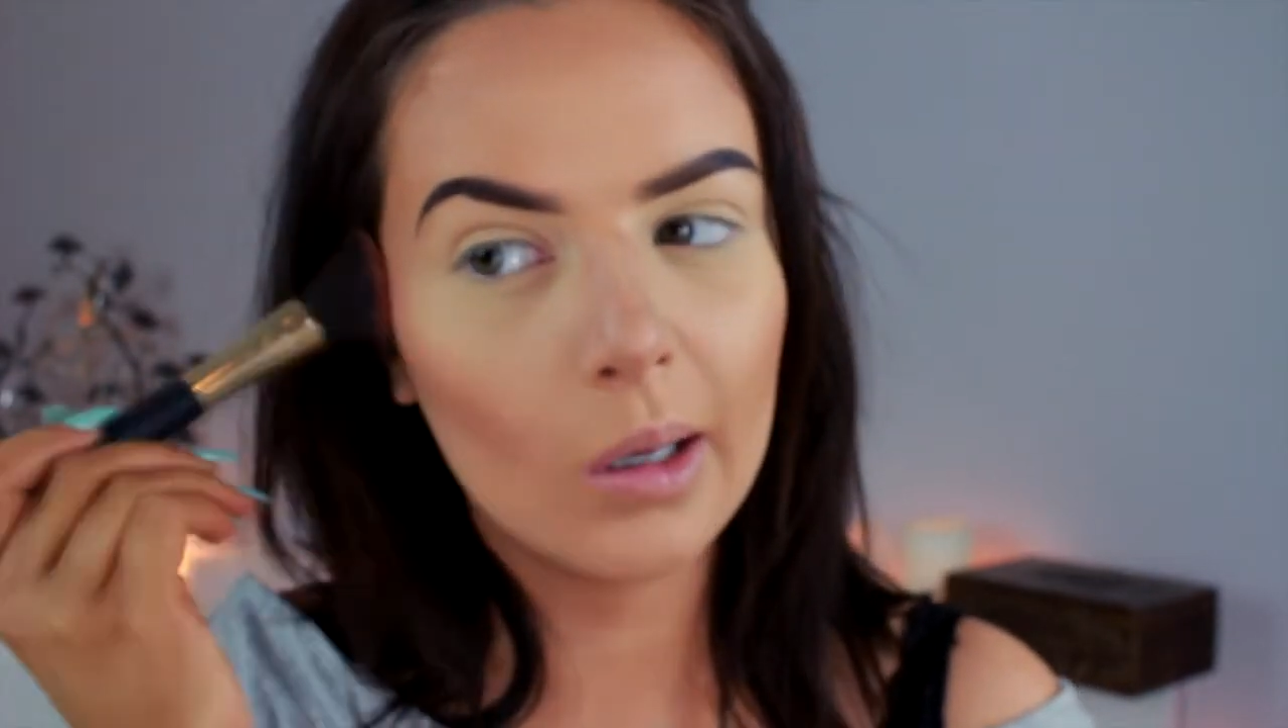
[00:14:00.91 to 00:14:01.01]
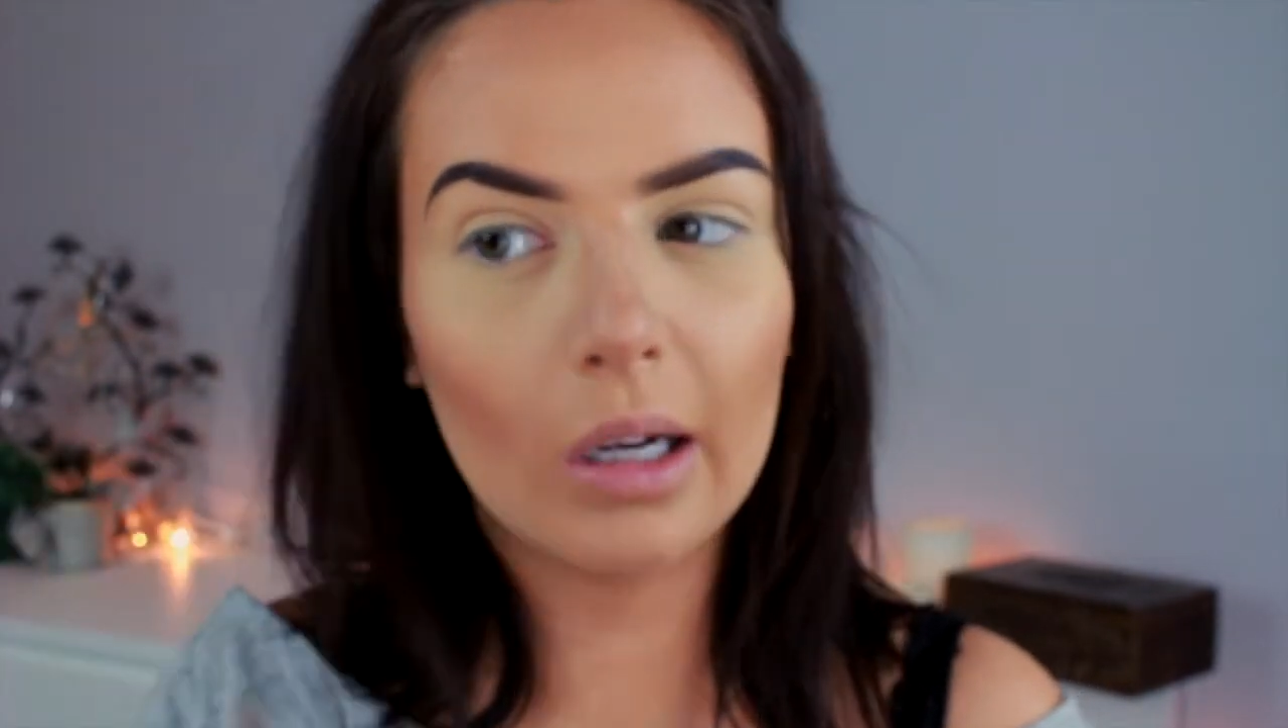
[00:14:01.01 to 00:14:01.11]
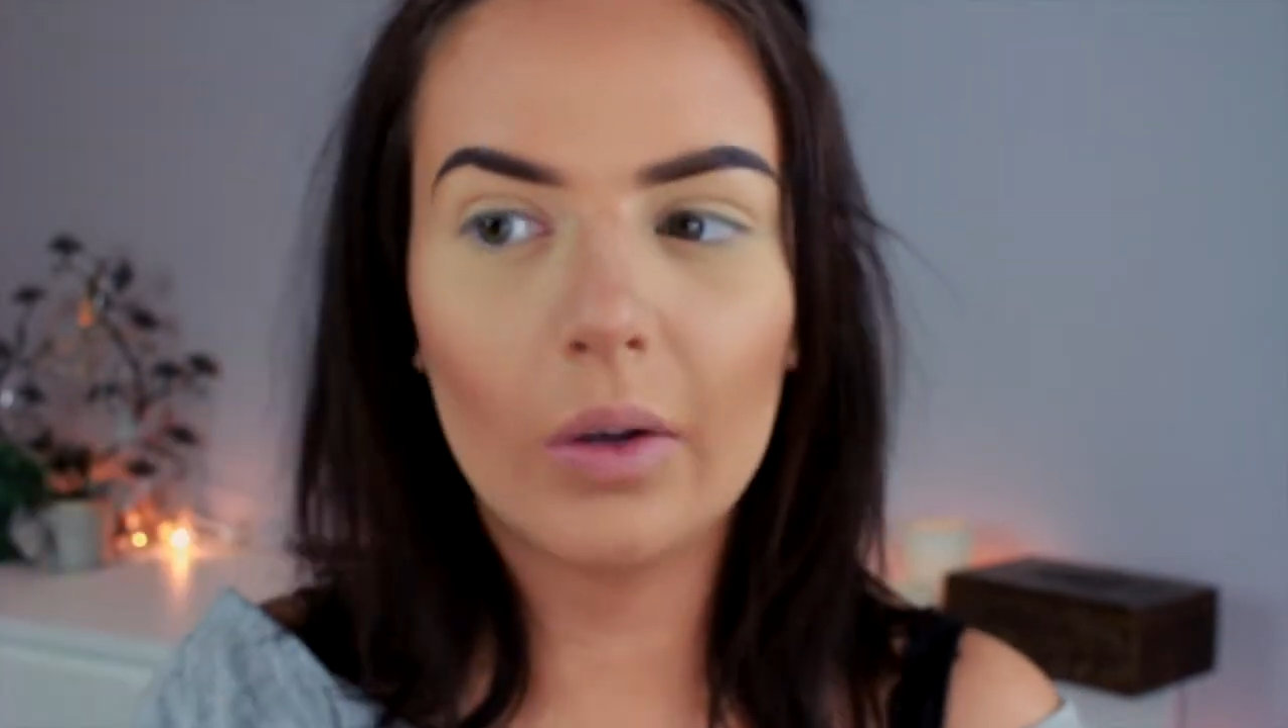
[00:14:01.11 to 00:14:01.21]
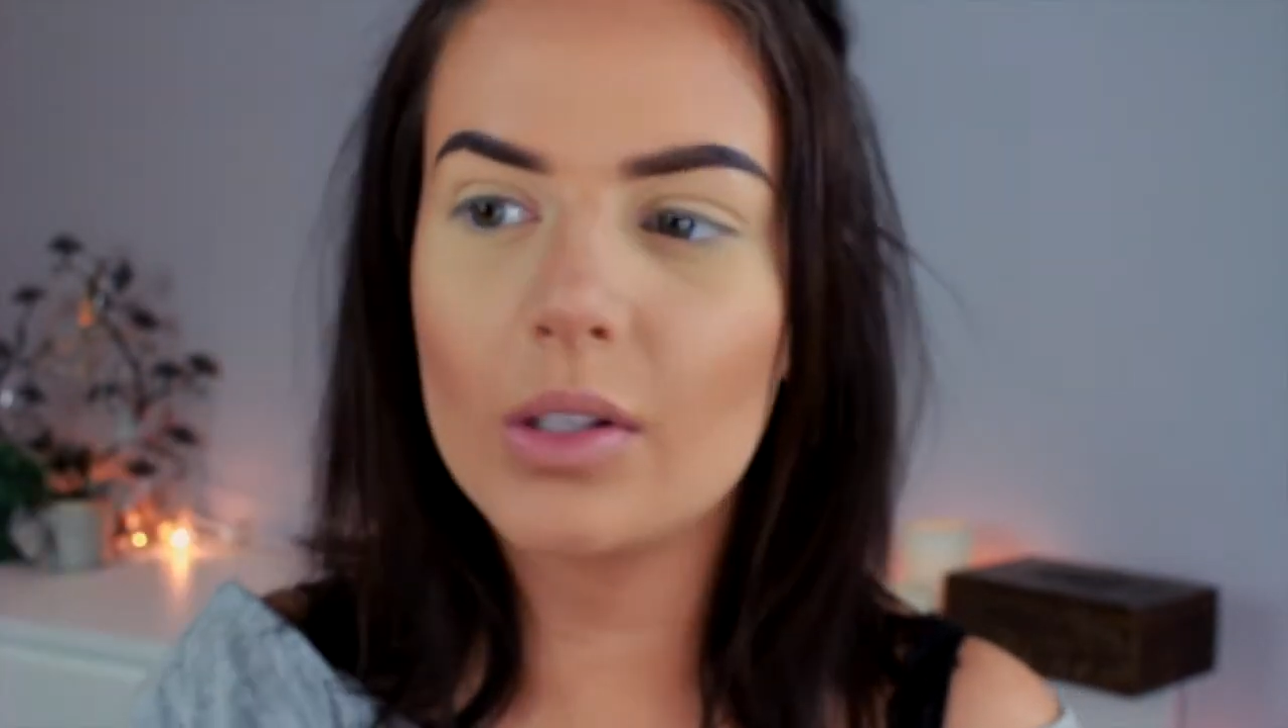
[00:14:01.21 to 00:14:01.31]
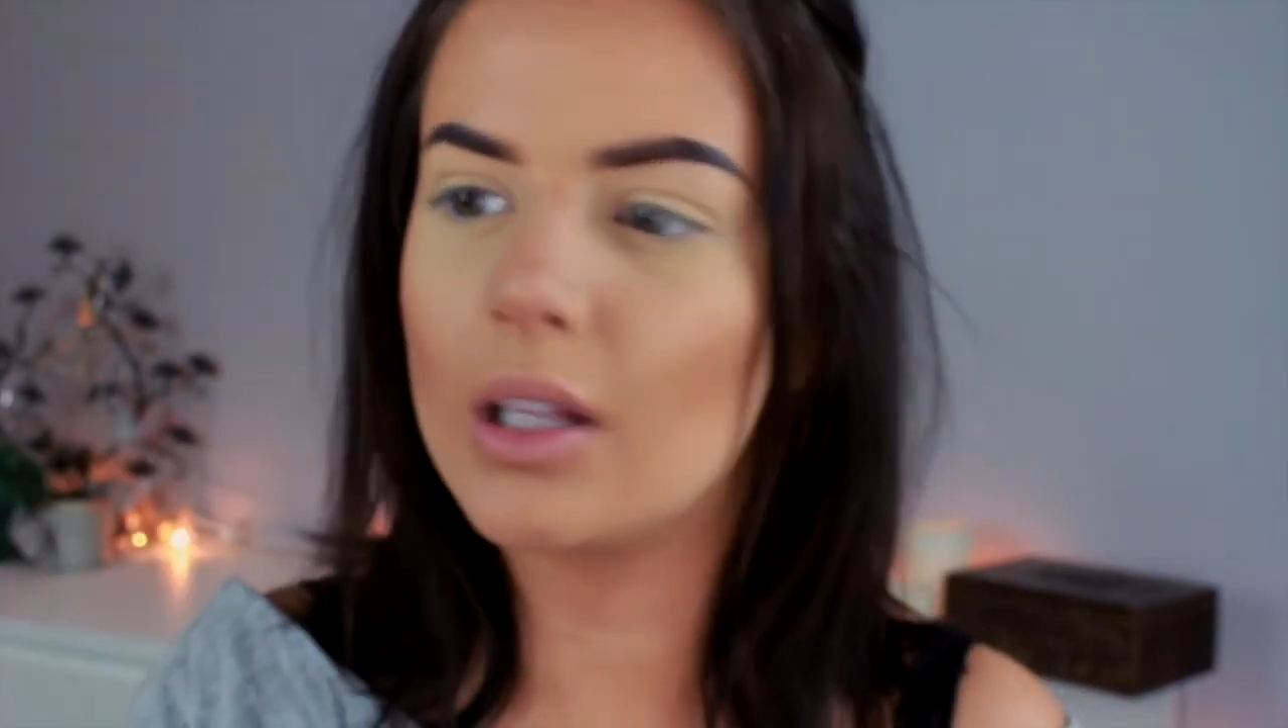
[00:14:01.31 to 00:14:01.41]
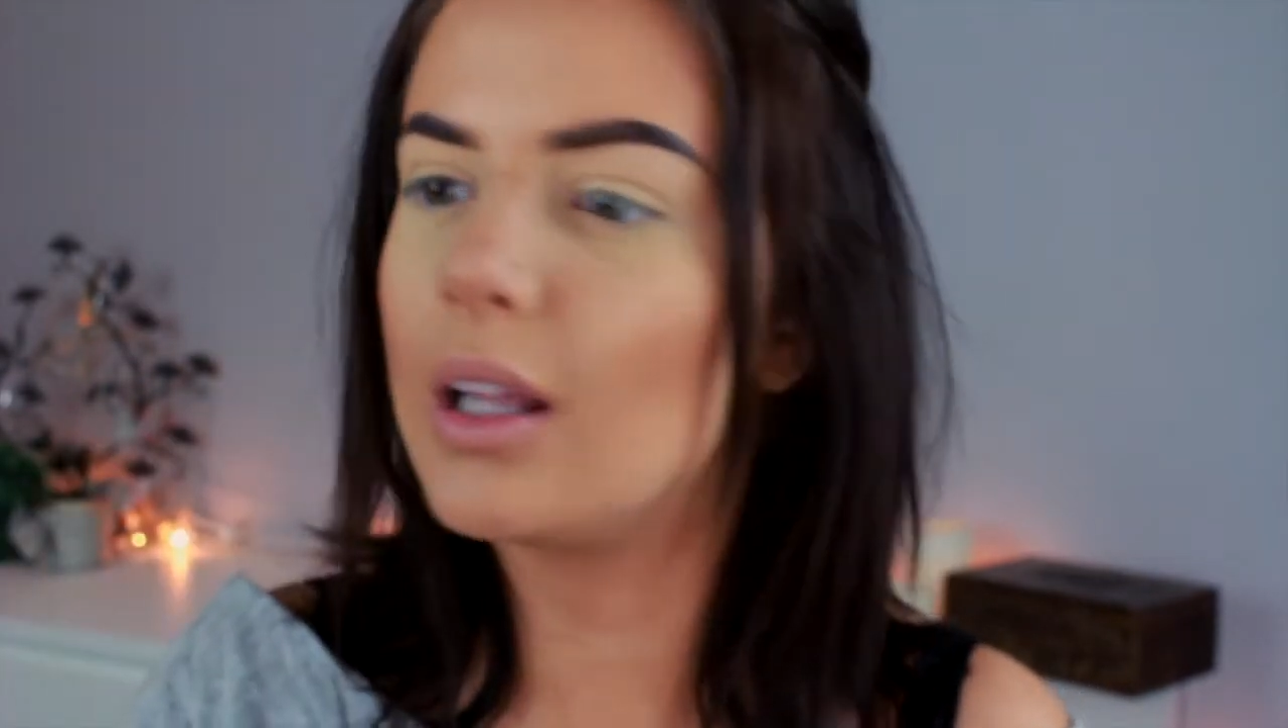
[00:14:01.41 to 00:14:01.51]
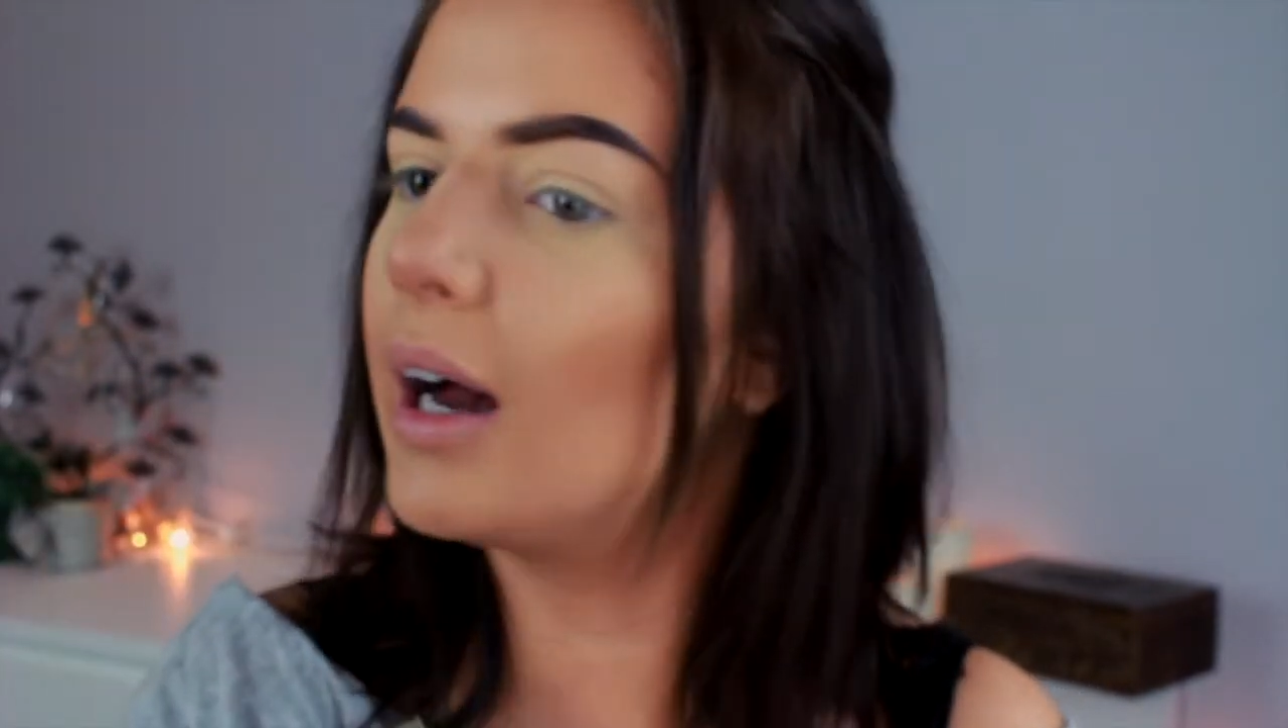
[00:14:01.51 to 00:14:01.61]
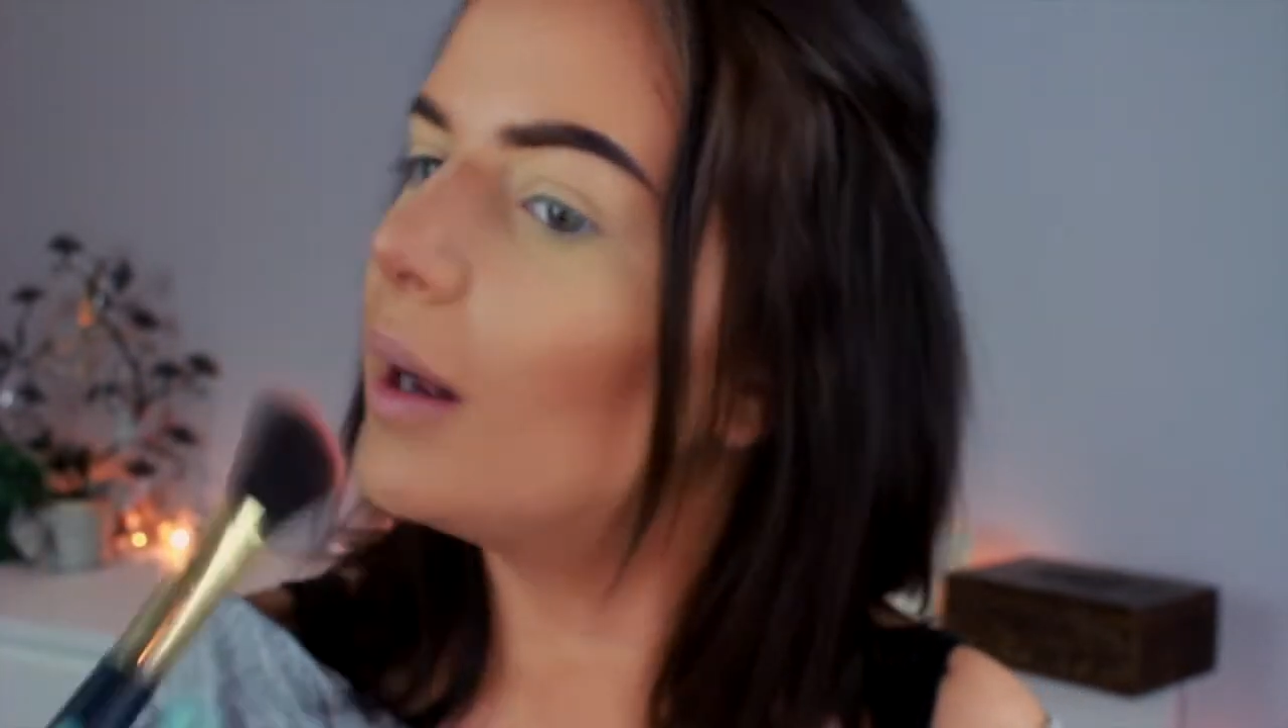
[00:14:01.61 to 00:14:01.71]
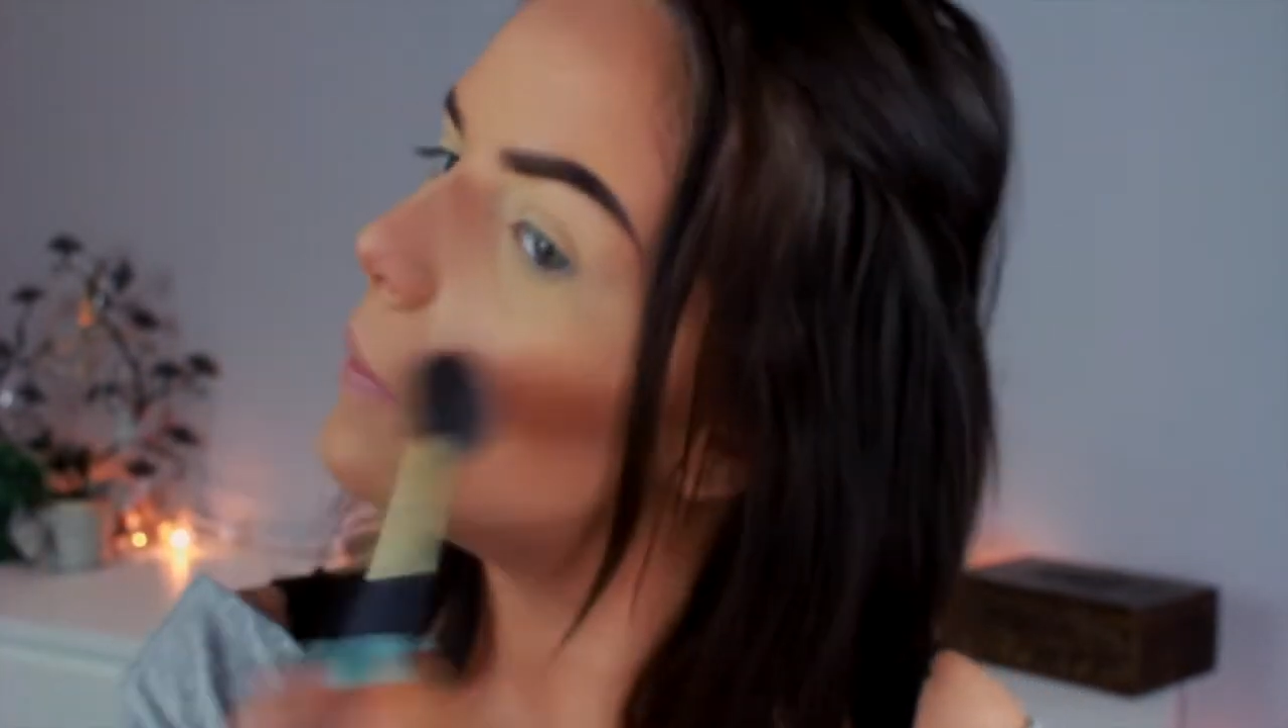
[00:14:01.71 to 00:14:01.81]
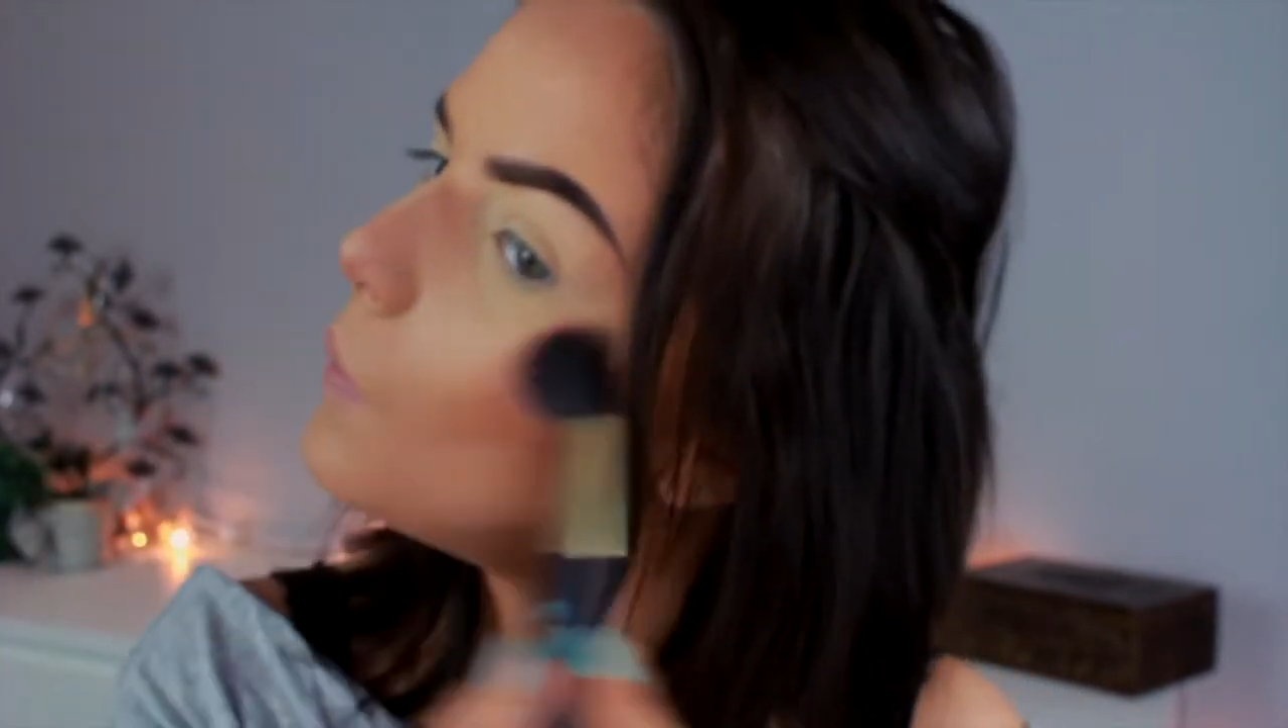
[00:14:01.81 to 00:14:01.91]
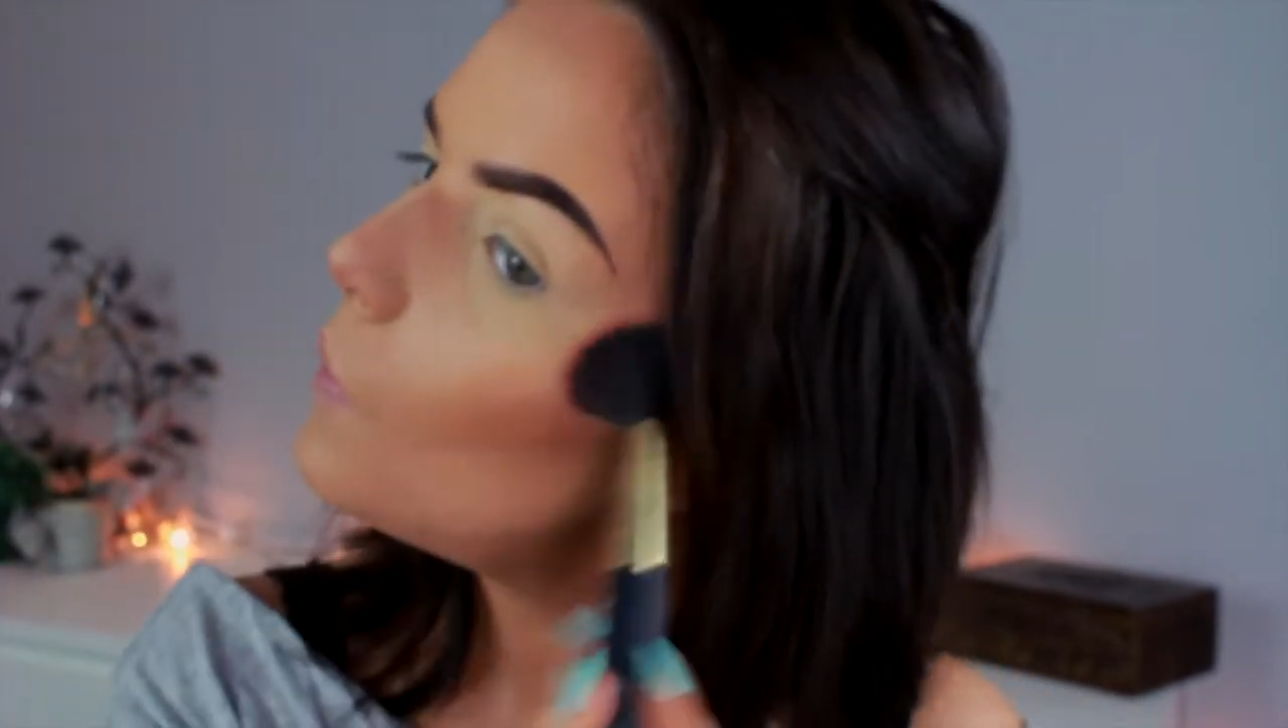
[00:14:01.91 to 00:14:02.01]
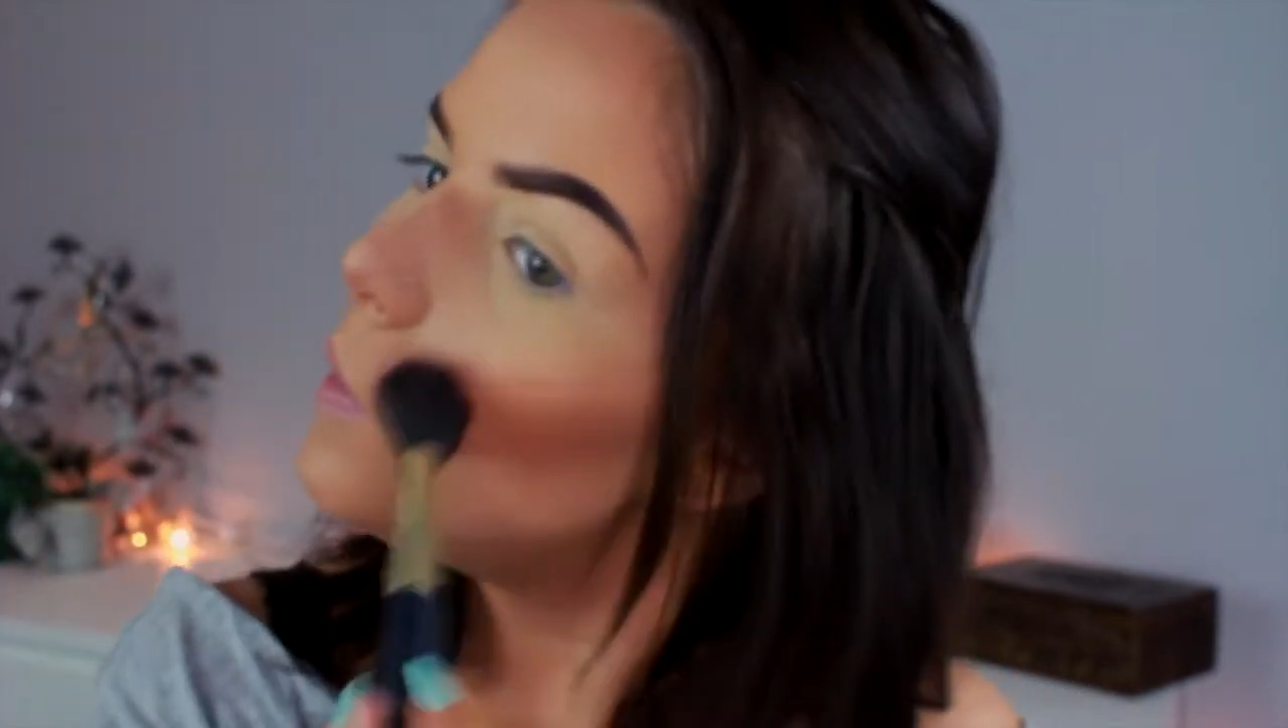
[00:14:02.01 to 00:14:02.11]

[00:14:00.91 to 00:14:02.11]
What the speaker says: I don't use a lot.